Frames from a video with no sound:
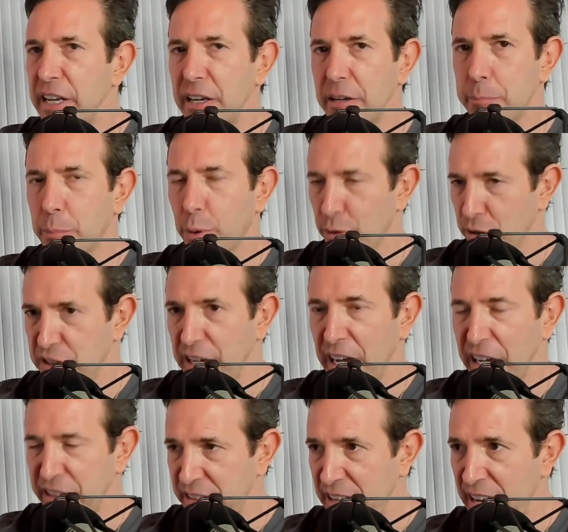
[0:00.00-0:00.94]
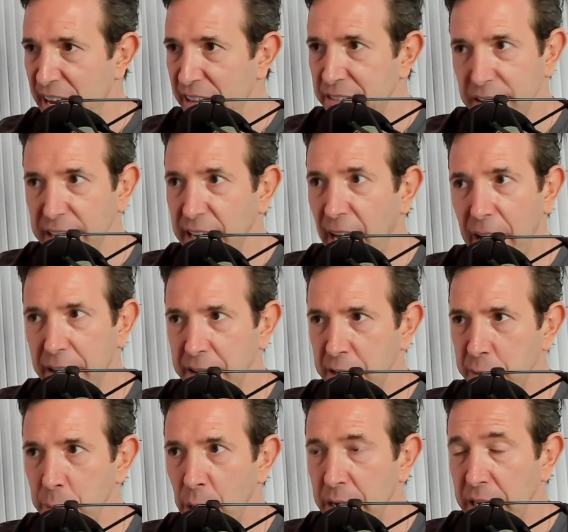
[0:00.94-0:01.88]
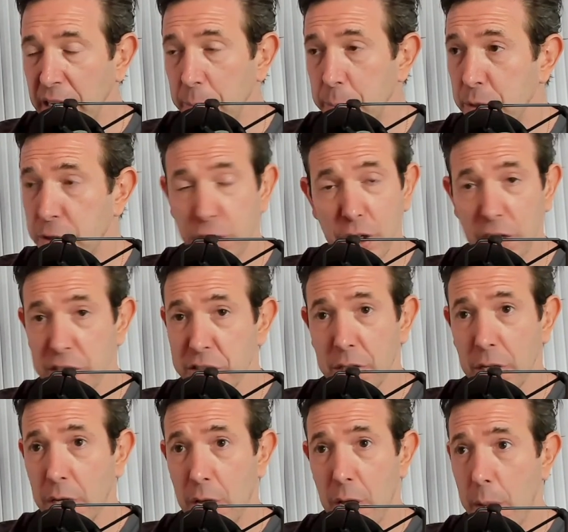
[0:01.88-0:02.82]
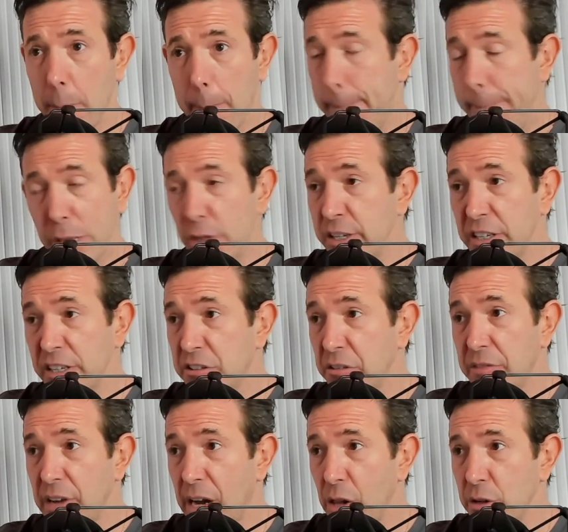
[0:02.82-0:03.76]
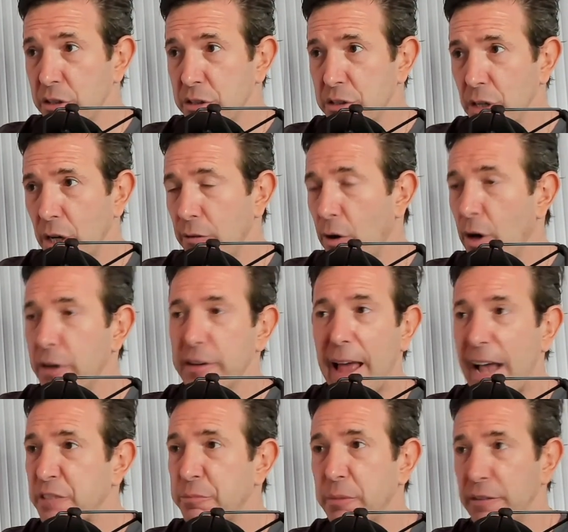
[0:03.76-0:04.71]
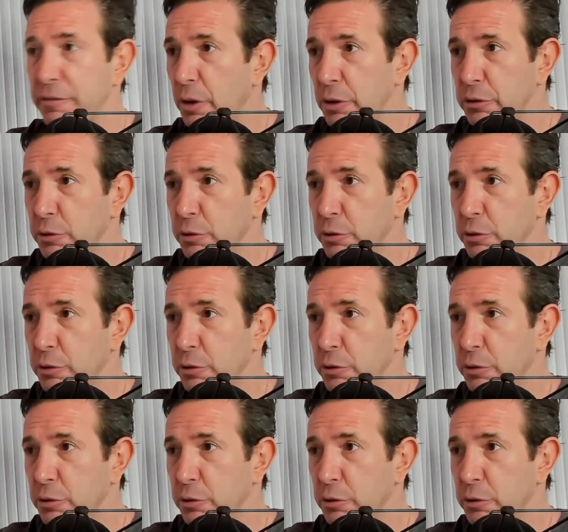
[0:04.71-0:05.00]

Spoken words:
per se as an entity got any money, but just billions of dollars of our tax money flowing to